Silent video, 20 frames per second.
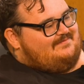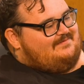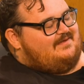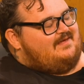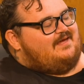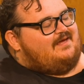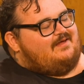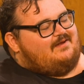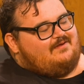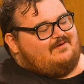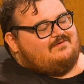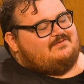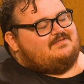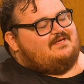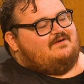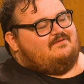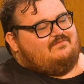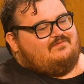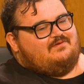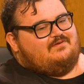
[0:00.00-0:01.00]
Yeah,
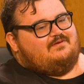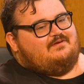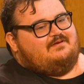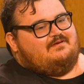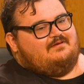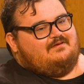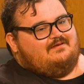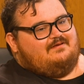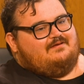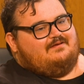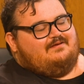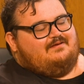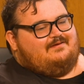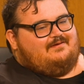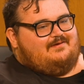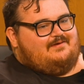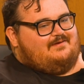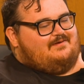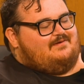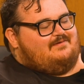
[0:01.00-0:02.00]
definitely.
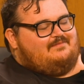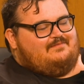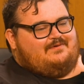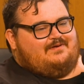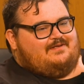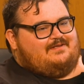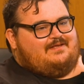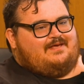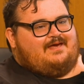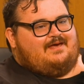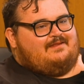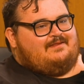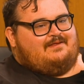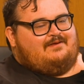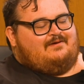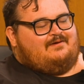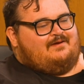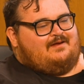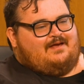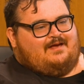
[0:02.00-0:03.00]
But
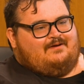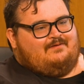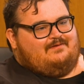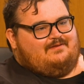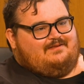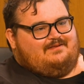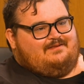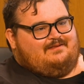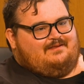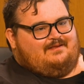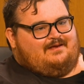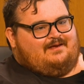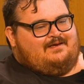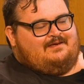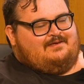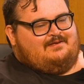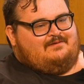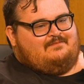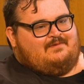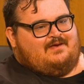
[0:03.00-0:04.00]
yeah,
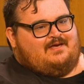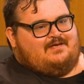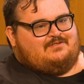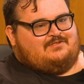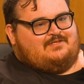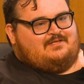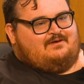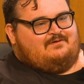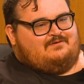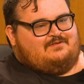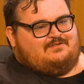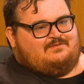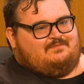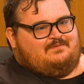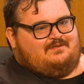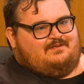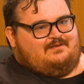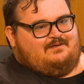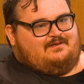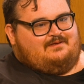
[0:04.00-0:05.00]
I could imagine that would just
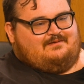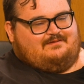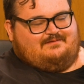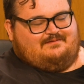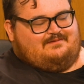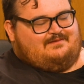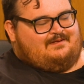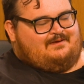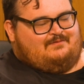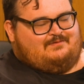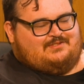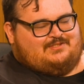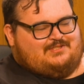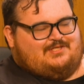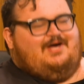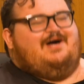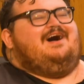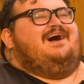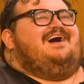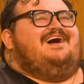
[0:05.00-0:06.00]
be like, that would
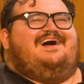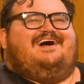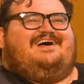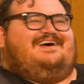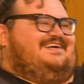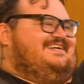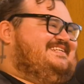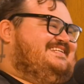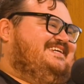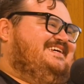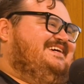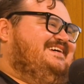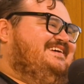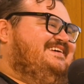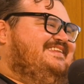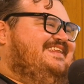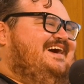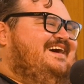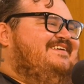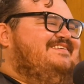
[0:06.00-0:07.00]
suck,
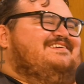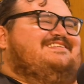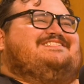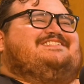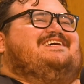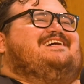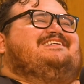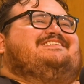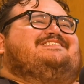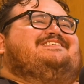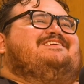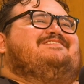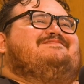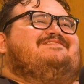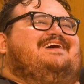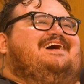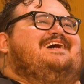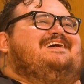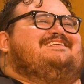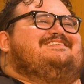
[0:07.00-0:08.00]
dude. That would suck so
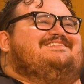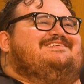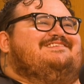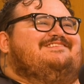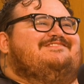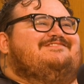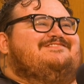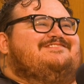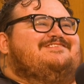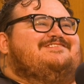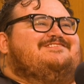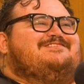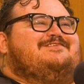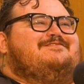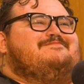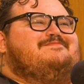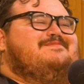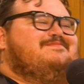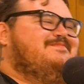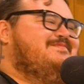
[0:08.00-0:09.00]
bad to lose the
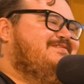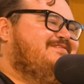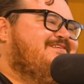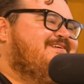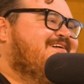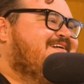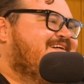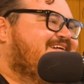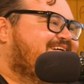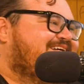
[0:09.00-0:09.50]
Super Bowl.